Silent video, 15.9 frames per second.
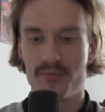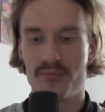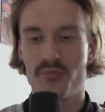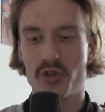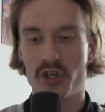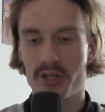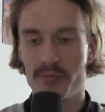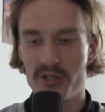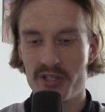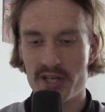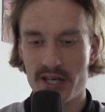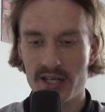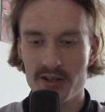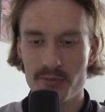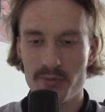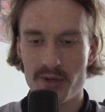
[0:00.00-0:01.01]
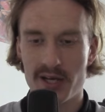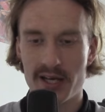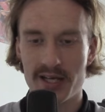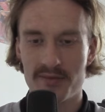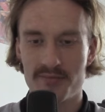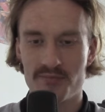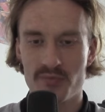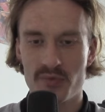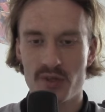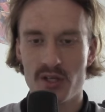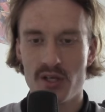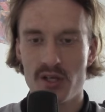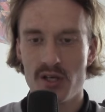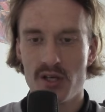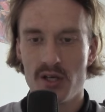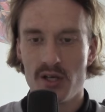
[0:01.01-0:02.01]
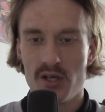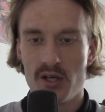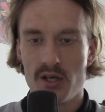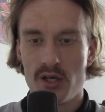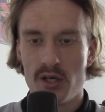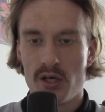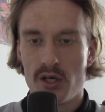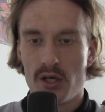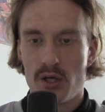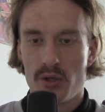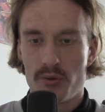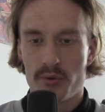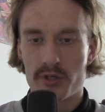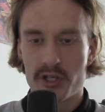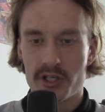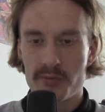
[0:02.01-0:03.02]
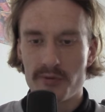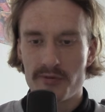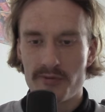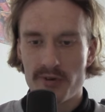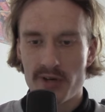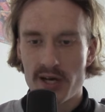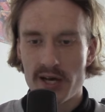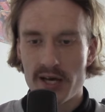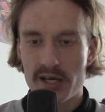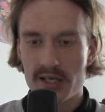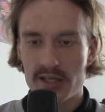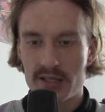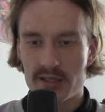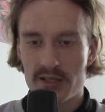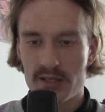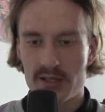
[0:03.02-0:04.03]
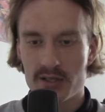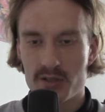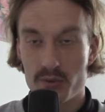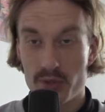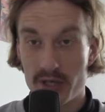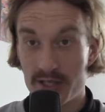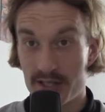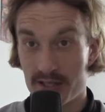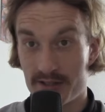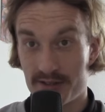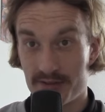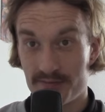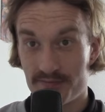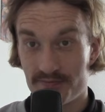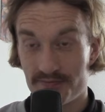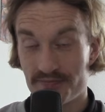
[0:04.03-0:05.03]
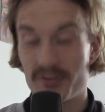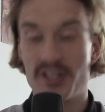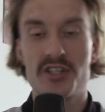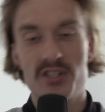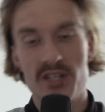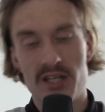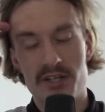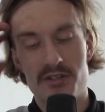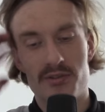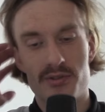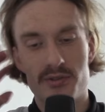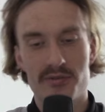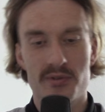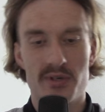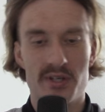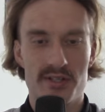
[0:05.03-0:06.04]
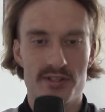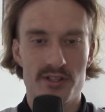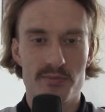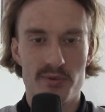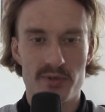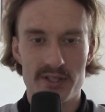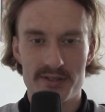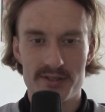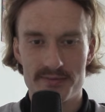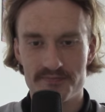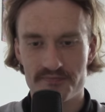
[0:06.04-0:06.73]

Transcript: We're gonna be taking the plane. We're gonna be flying Qantas. Actually, I don't know if Qantas operates.